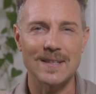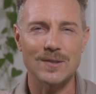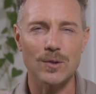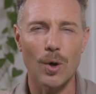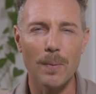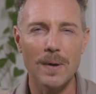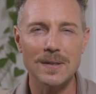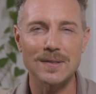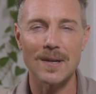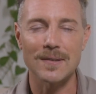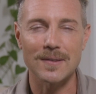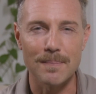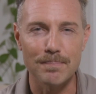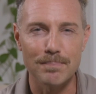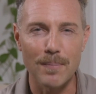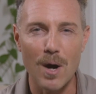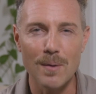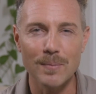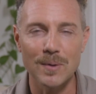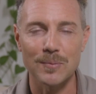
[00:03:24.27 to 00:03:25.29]
It's almost like the
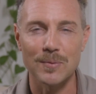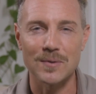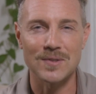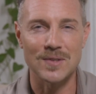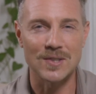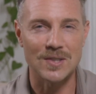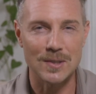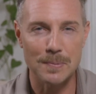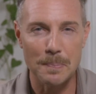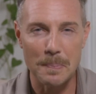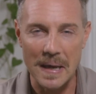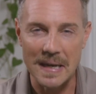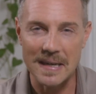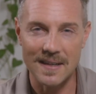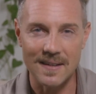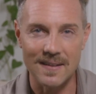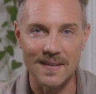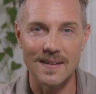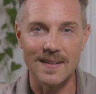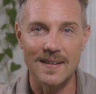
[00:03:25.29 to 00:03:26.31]
moment was
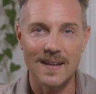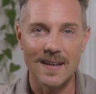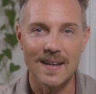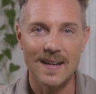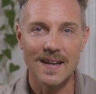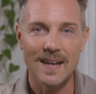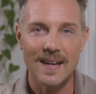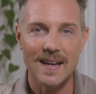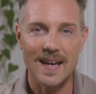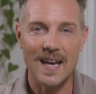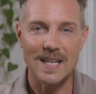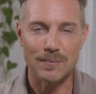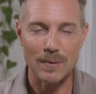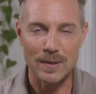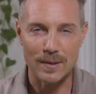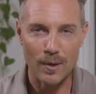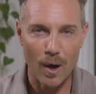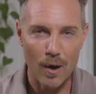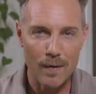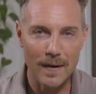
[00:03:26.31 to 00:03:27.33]
suspended as we
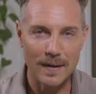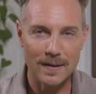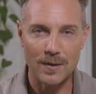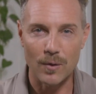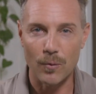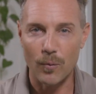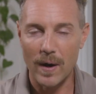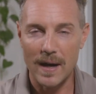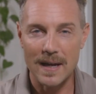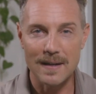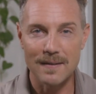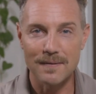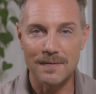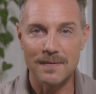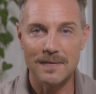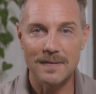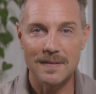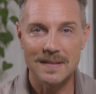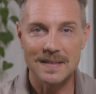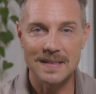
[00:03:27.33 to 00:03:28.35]
dove under the wave
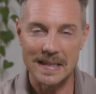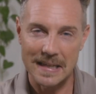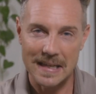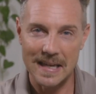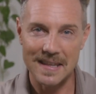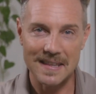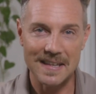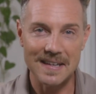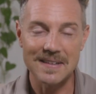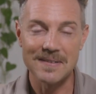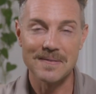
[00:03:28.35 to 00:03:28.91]
together.